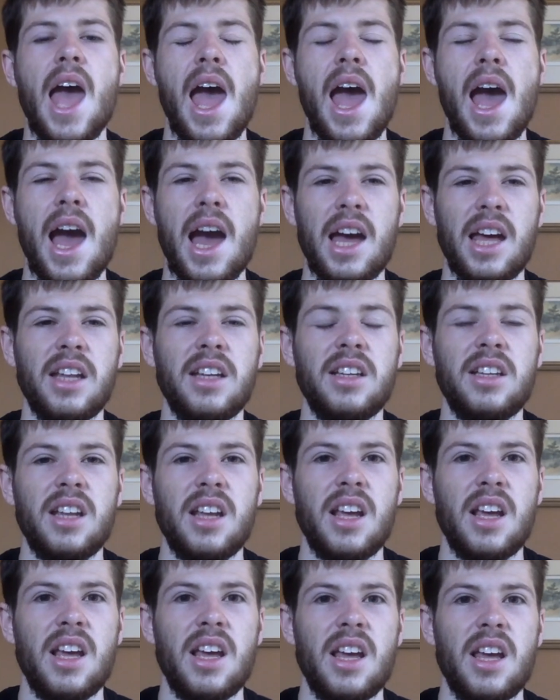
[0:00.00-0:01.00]
And
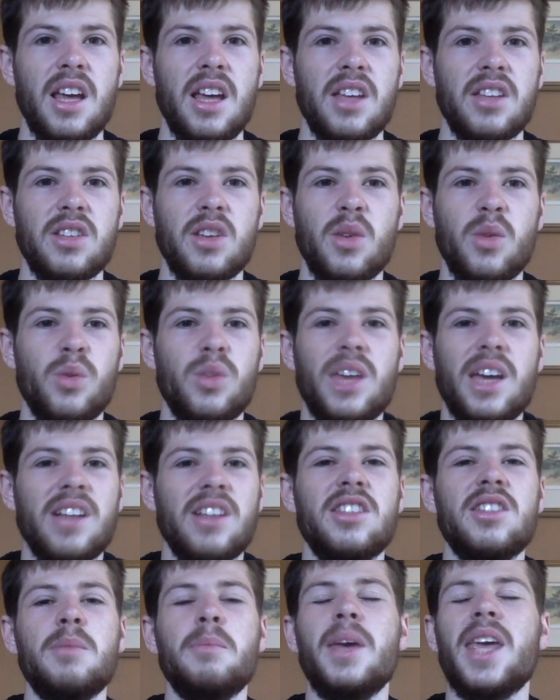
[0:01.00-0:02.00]
so that
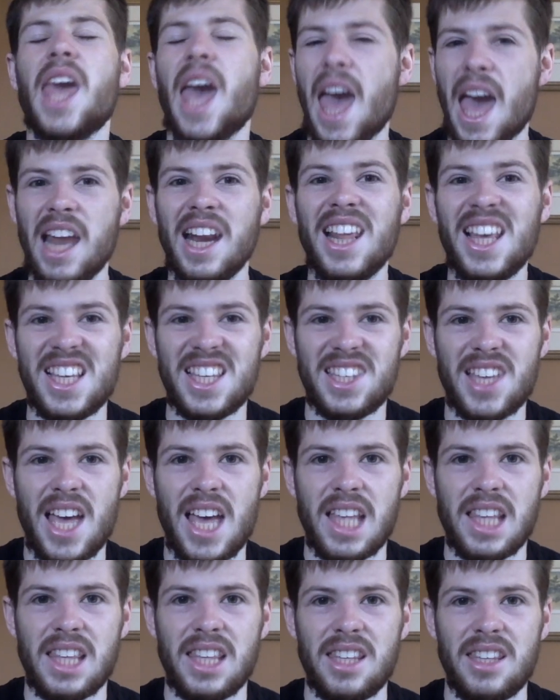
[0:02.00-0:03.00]
doesn't make any
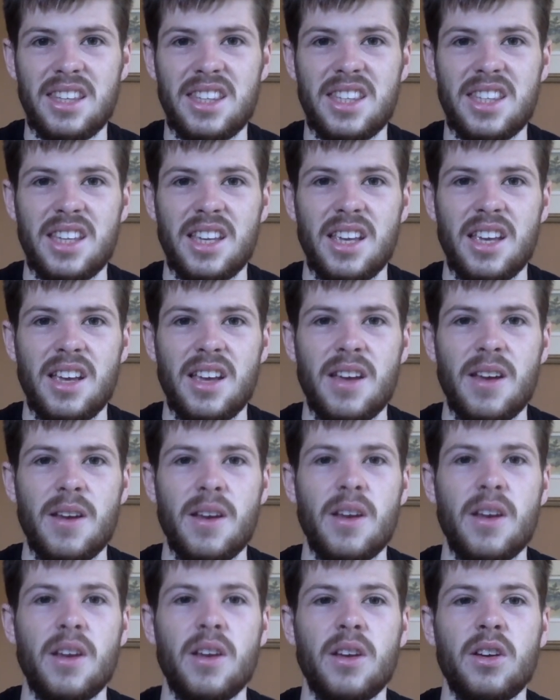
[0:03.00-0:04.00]
sense,
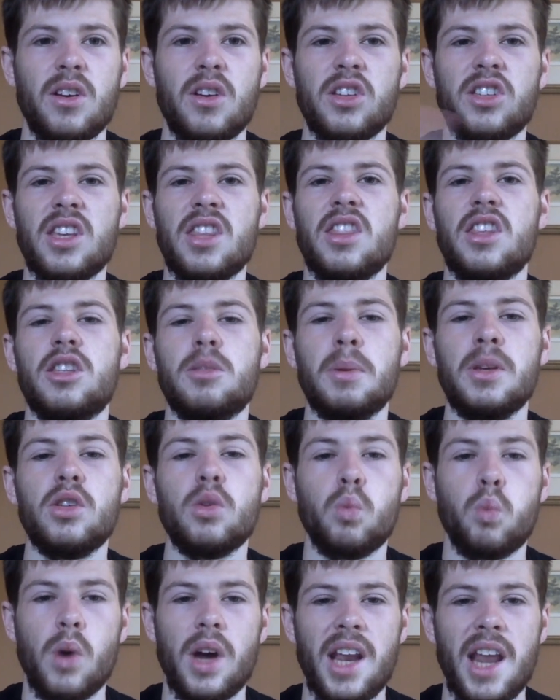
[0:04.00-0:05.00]
because in the space
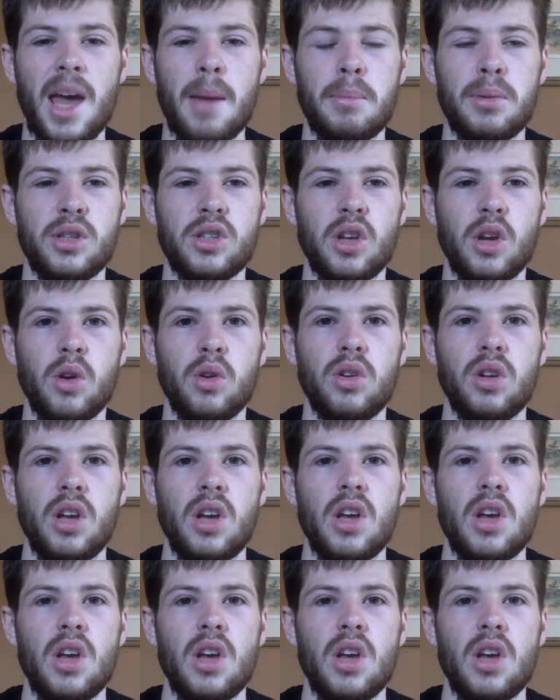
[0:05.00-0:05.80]
of 1 episode,